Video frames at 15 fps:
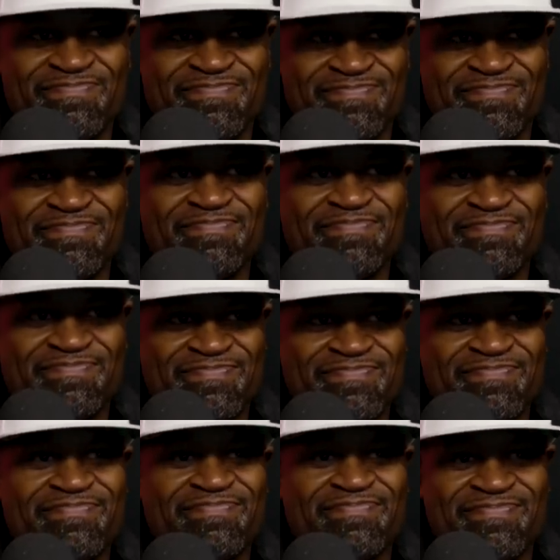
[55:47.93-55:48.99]
and. It, uh,
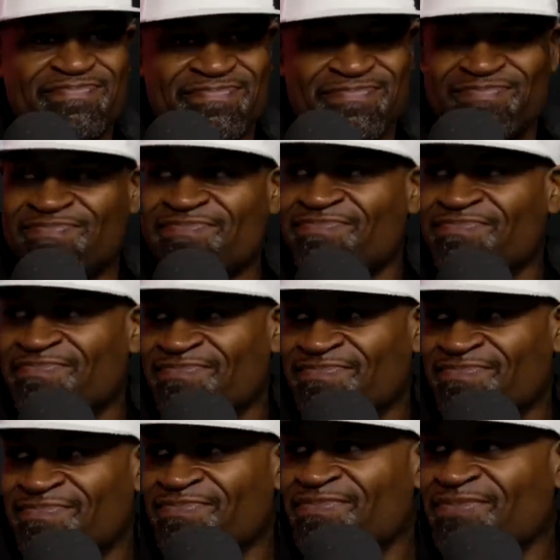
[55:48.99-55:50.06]
no, he was
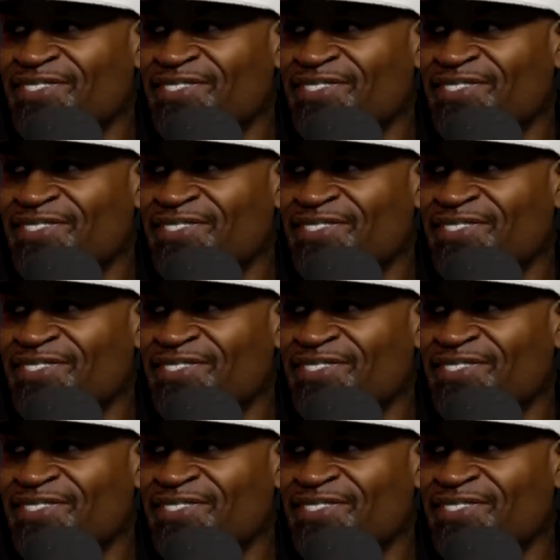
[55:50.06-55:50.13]
very